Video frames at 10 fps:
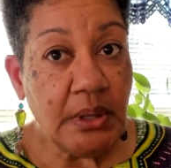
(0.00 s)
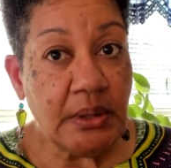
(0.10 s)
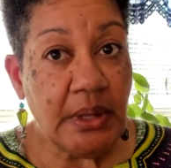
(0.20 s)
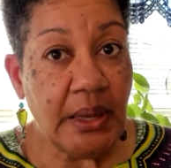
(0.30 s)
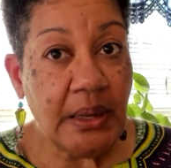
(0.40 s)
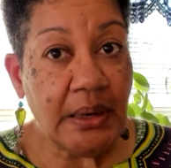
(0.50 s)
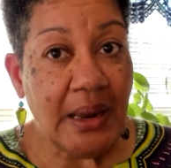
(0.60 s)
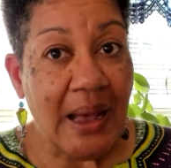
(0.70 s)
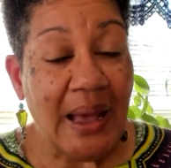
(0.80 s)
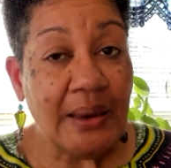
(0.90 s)
that
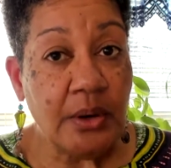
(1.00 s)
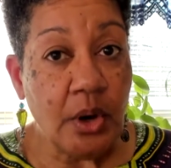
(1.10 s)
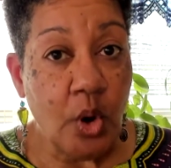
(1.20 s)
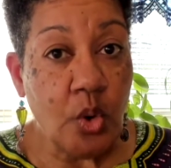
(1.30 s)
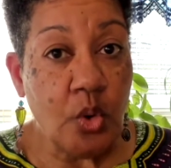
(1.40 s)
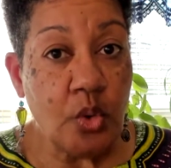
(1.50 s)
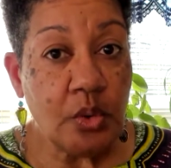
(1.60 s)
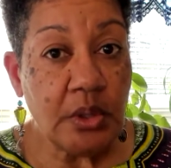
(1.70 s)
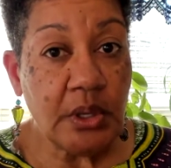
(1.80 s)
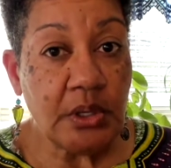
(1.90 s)
I know
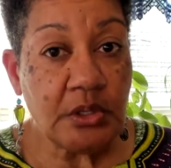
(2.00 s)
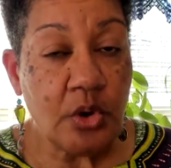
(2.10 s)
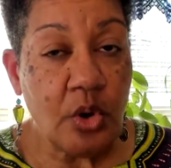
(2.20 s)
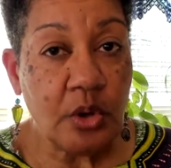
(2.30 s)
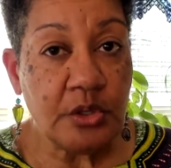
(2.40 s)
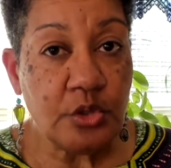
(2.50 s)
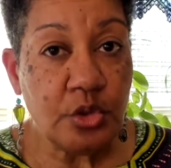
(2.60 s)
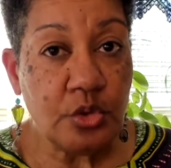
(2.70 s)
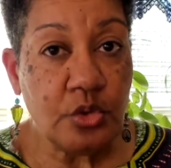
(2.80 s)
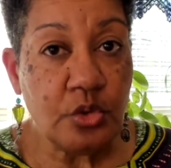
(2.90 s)
is going
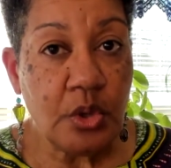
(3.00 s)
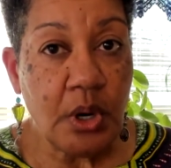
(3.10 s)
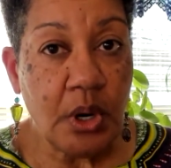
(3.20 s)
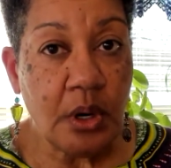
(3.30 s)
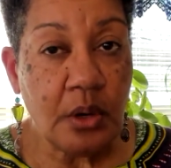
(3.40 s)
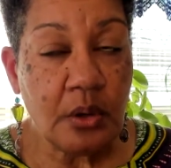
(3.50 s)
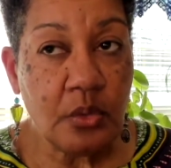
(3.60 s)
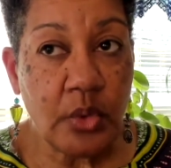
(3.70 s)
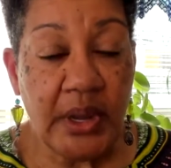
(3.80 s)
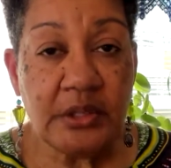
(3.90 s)
to
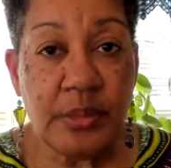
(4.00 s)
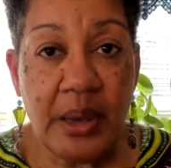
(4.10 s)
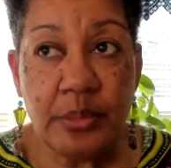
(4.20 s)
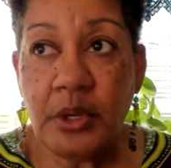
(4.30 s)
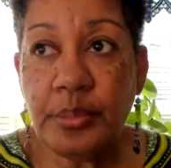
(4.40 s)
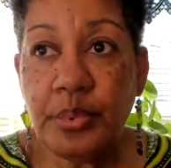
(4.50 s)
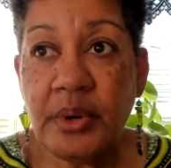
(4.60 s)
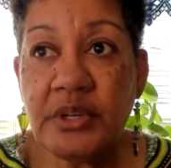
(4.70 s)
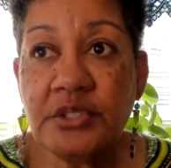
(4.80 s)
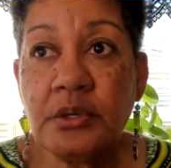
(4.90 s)
raise my blood
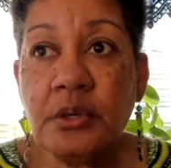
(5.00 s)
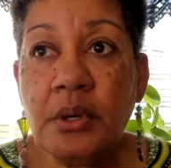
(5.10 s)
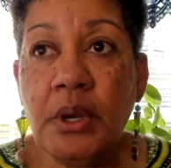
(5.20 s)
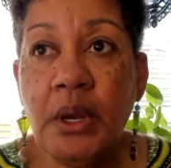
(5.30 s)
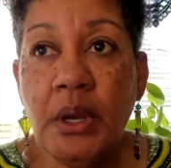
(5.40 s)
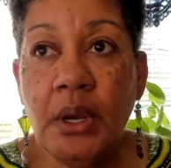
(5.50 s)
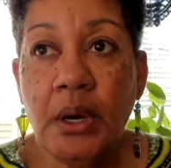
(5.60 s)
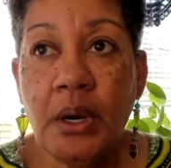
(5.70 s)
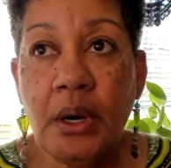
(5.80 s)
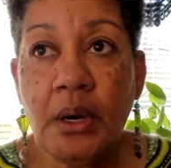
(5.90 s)
pressure,
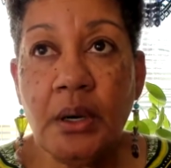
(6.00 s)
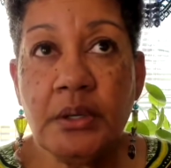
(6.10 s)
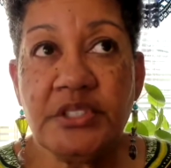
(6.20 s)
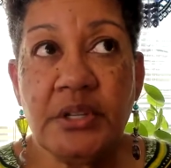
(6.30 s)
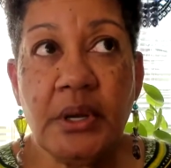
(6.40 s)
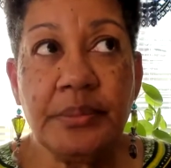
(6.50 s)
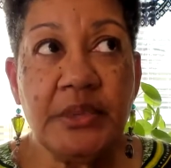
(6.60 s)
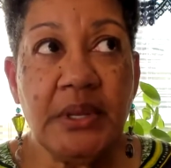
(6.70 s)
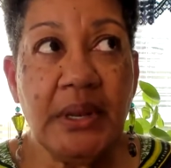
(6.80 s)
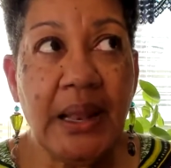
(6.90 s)

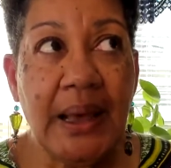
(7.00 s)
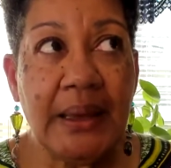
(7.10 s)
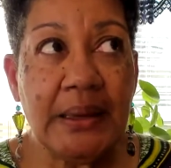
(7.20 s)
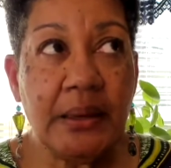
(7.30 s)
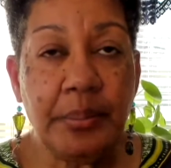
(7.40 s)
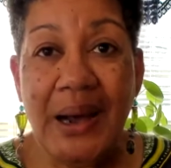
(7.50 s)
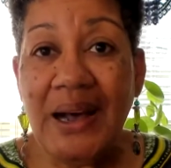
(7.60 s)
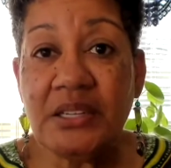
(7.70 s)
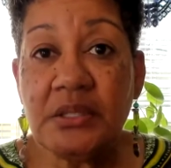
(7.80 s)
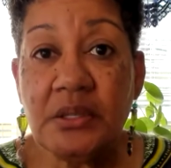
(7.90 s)
something like
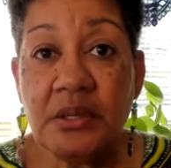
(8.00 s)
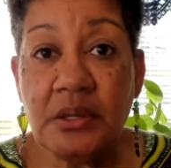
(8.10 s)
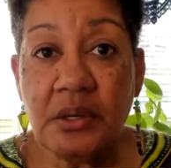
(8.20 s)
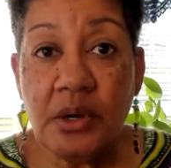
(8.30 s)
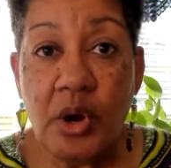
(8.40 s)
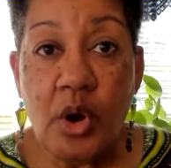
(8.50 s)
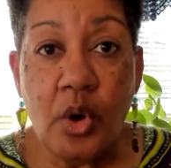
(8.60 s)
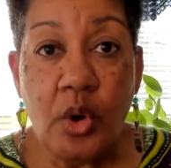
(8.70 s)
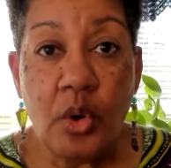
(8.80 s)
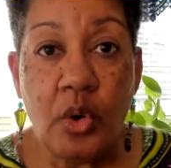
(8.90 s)
pasta
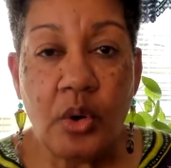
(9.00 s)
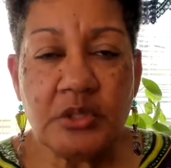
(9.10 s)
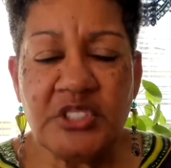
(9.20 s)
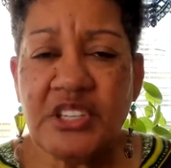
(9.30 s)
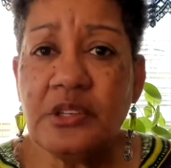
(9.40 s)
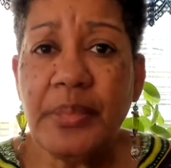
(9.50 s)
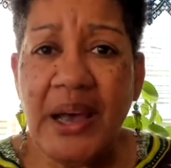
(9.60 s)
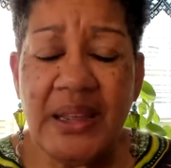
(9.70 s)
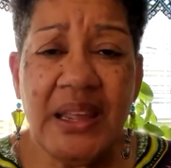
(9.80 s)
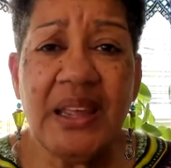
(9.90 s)
or just
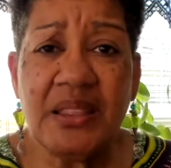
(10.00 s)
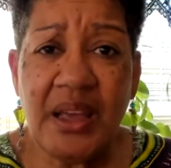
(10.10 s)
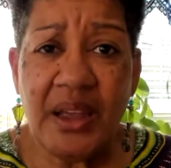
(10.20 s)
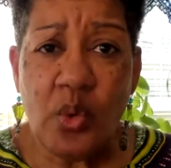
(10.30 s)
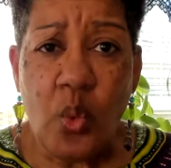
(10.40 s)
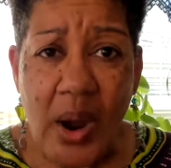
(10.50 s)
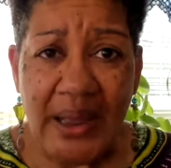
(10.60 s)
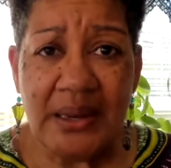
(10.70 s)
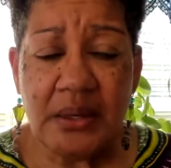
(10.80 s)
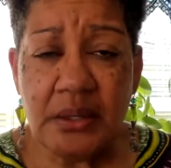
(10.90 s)
about anything
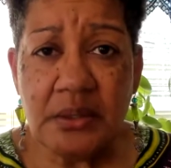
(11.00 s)
white,